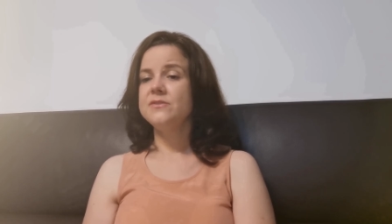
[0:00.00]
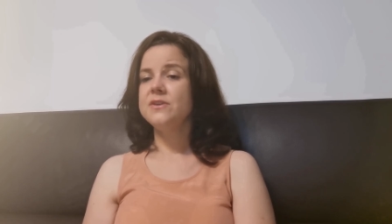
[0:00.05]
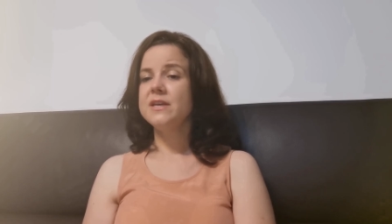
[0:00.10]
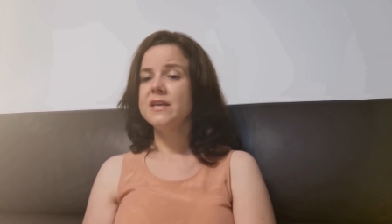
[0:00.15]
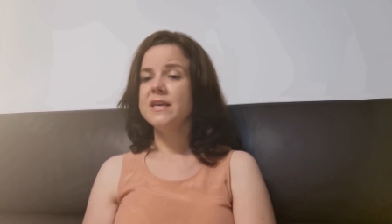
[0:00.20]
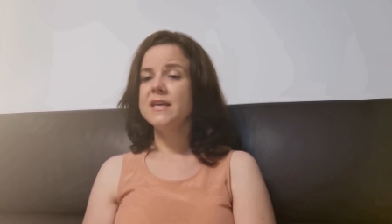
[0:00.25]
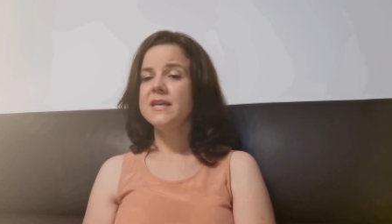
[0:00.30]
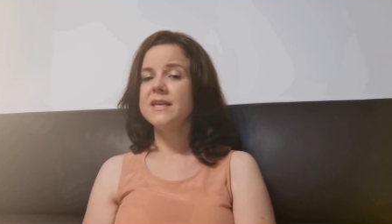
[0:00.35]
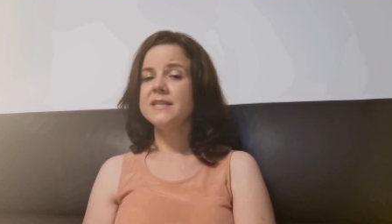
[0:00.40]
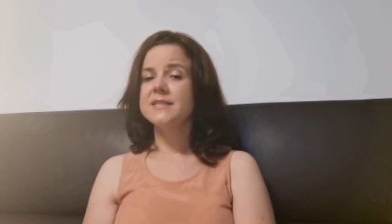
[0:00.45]

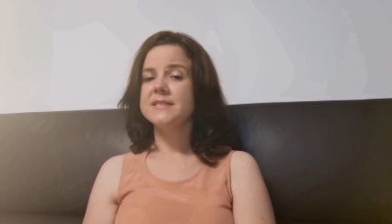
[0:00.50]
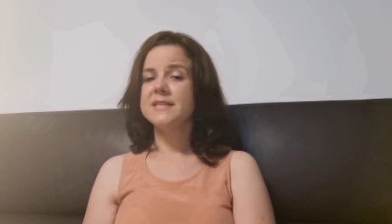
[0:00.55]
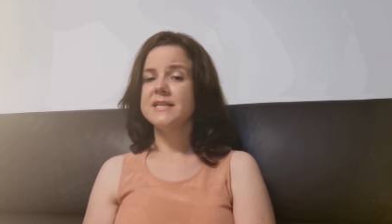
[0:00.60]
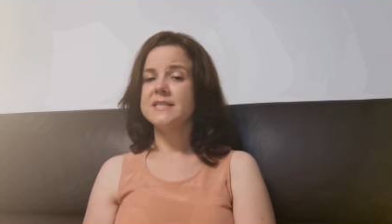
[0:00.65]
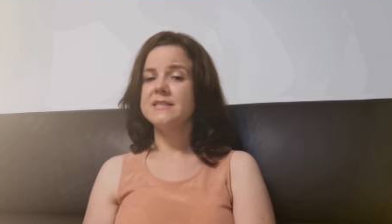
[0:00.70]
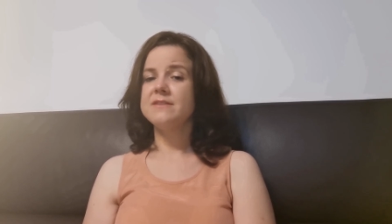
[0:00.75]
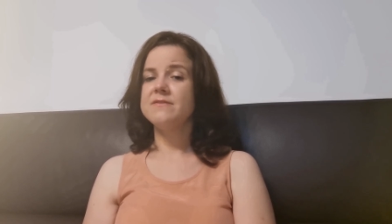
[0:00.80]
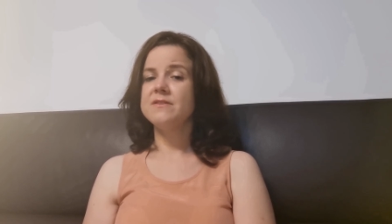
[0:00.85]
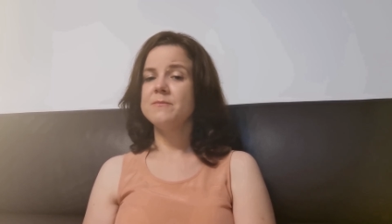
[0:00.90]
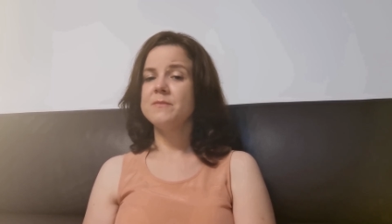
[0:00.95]
Drinking
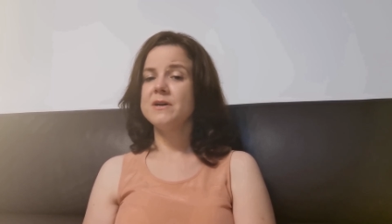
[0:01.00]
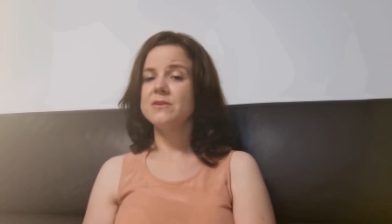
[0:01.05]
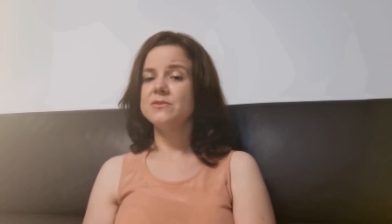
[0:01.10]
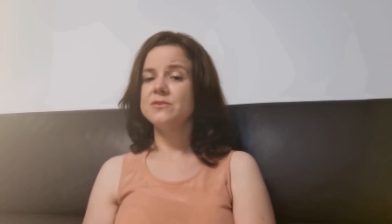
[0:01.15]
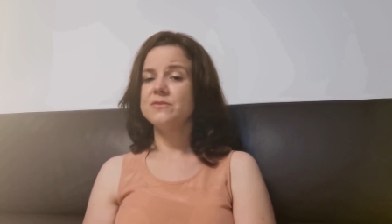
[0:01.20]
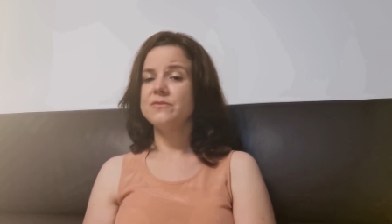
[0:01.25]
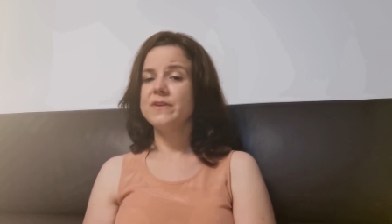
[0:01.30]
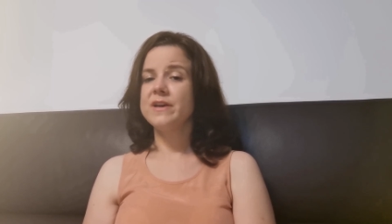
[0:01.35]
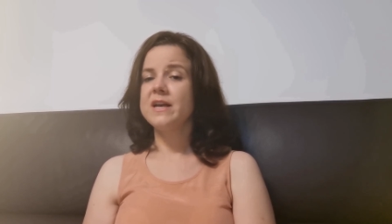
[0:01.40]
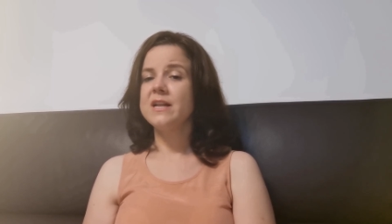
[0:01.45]
excessive
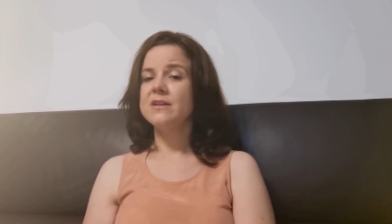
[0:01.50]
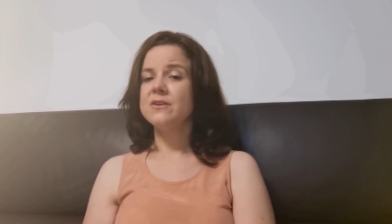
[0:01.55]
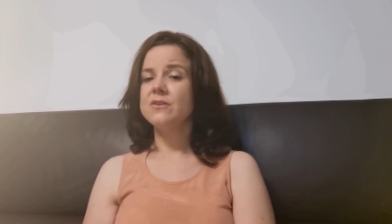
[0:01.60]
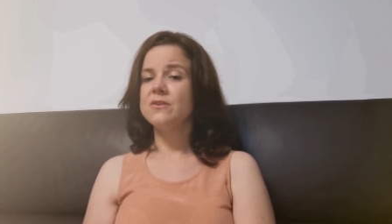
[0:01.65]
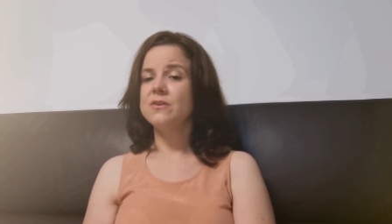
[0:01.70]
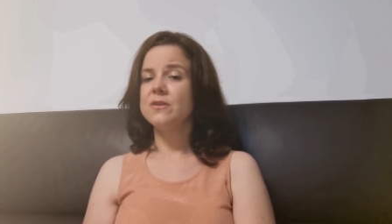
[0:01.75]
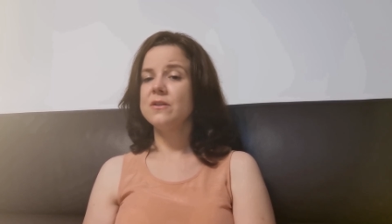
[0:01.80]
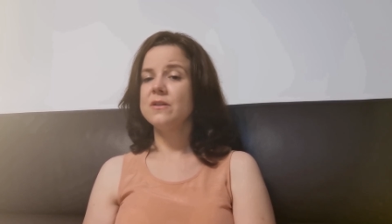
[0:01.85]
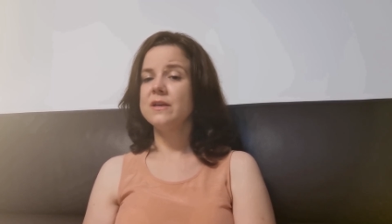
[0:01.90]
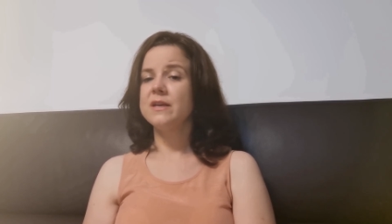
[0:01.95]
amounts of
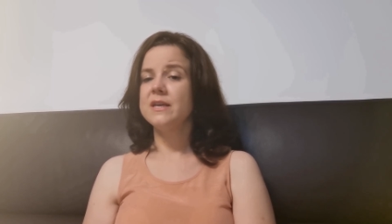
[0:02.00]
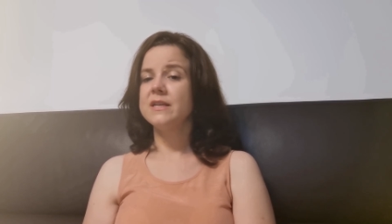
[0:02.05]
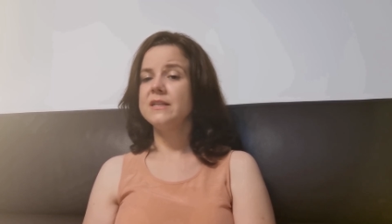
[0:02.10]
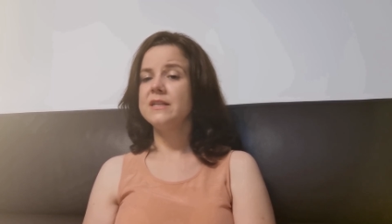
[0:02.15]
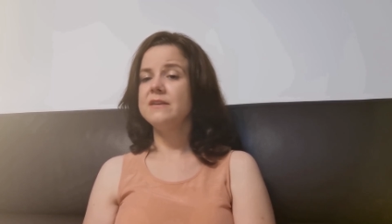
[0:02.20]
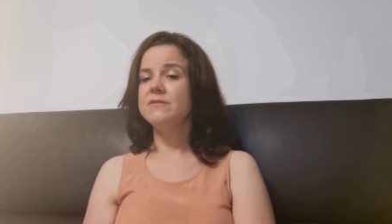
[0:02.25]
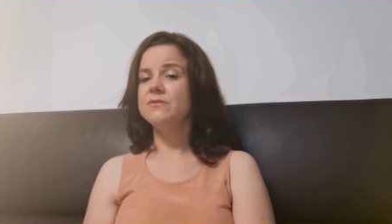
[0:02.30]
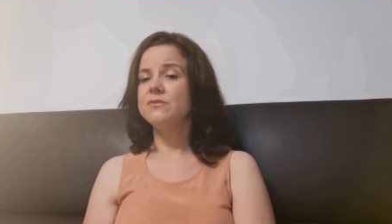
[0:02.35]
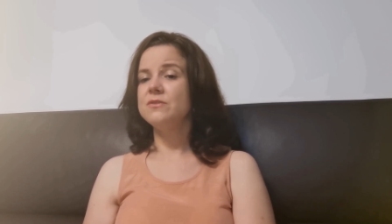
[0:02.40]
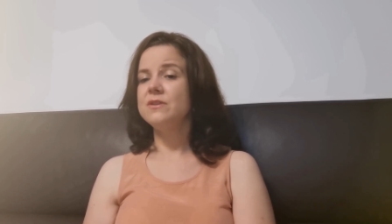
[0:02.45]
alcohol
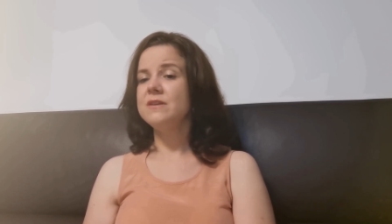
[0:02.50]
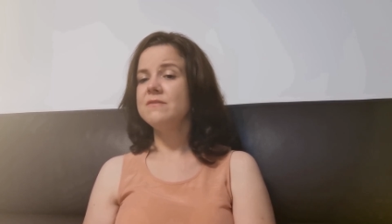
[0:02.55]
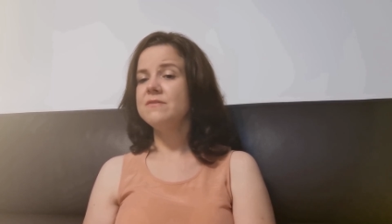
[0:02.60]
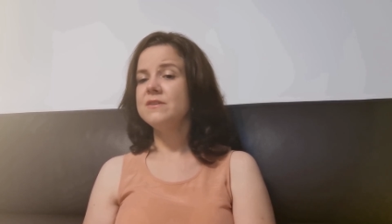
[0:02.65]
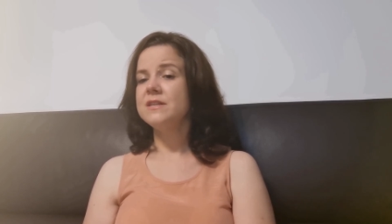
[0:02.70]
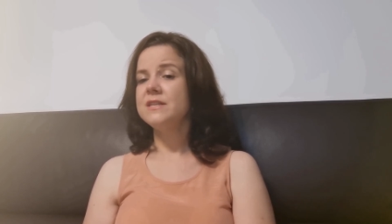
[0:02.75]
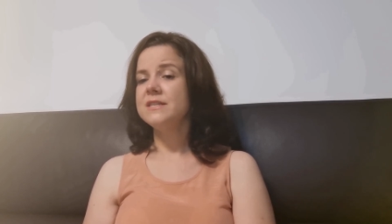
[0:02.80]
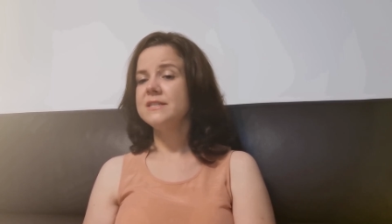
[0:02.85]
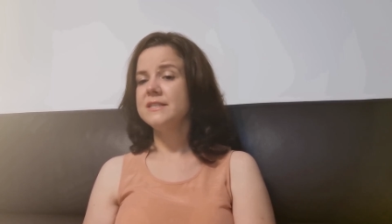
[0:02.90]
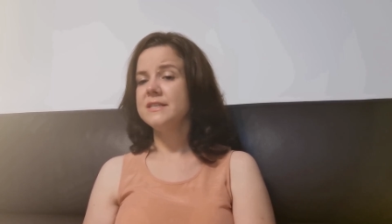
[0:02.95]
can lead to
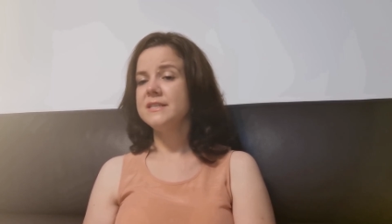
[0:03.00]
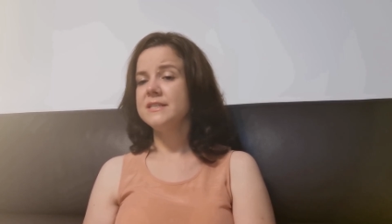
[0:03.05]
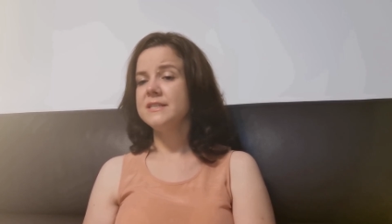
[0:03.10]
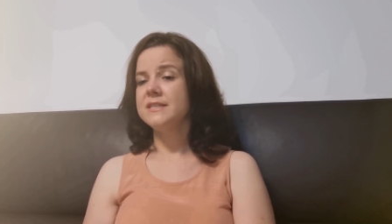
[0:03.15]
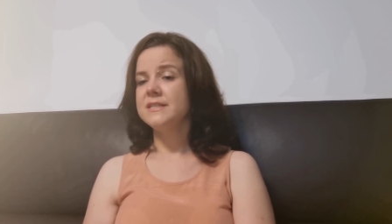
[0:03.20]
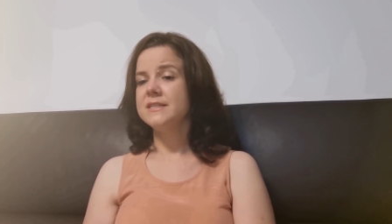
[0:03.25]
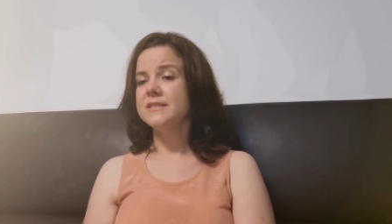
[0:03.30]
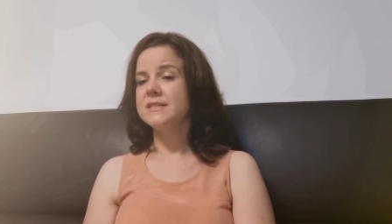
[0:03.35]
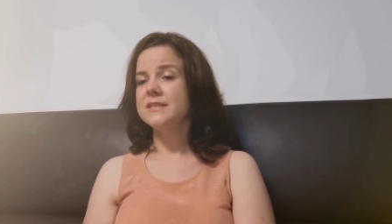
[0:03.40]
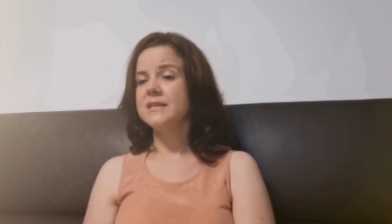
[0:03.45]
liver
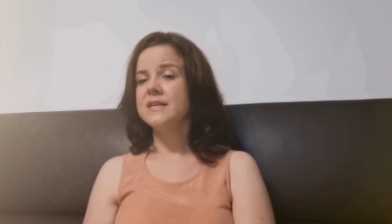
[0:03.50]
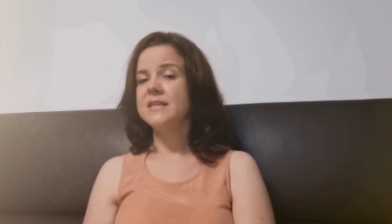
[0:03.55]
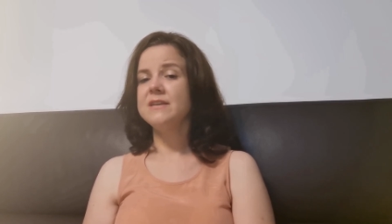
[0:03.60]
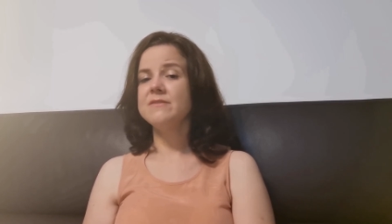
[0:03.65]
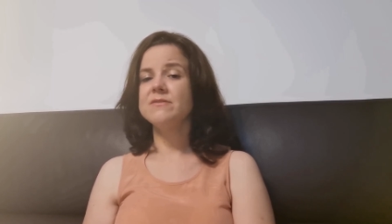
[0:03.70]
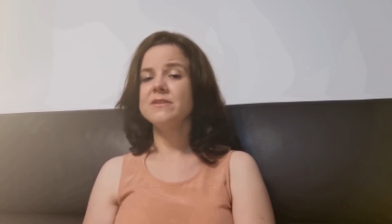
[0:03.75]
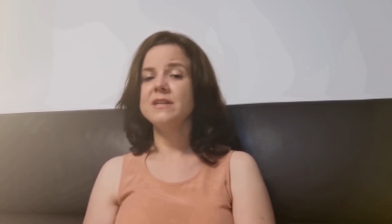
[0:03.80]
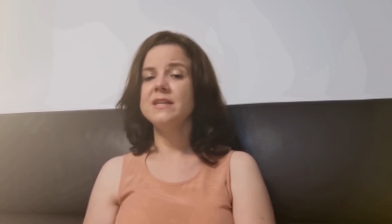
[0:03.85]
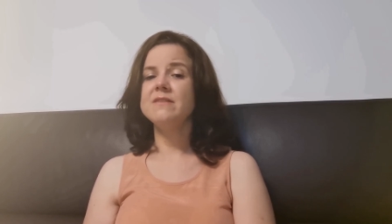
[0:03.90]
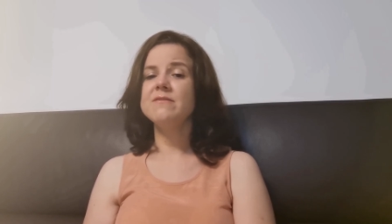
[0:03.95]
diseases
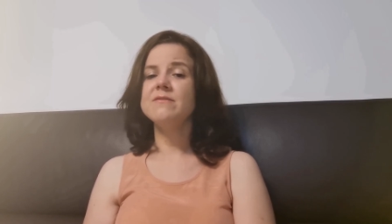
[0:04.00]
and